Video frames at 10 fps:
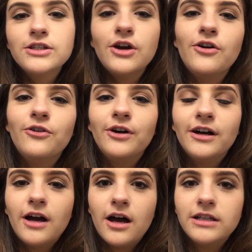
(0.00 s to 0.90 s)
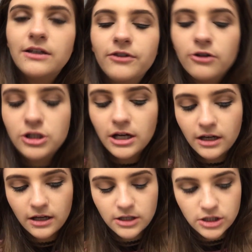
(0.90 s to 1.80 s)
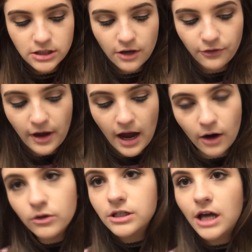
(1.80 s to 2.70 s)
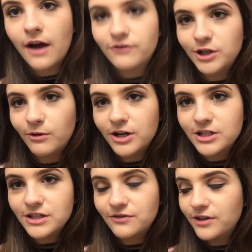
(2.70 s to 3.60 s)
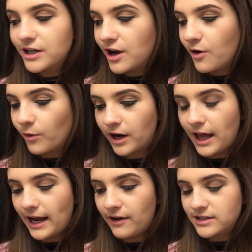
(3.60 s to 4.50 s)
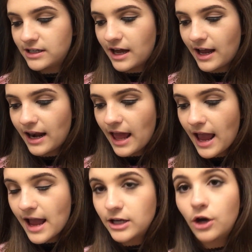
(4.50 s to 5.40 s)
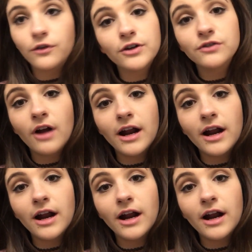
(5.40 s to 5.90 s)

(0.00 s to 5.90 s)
so uh, definitely go check his stuff out after you watch this video. We're gonna hang out tonight and go to First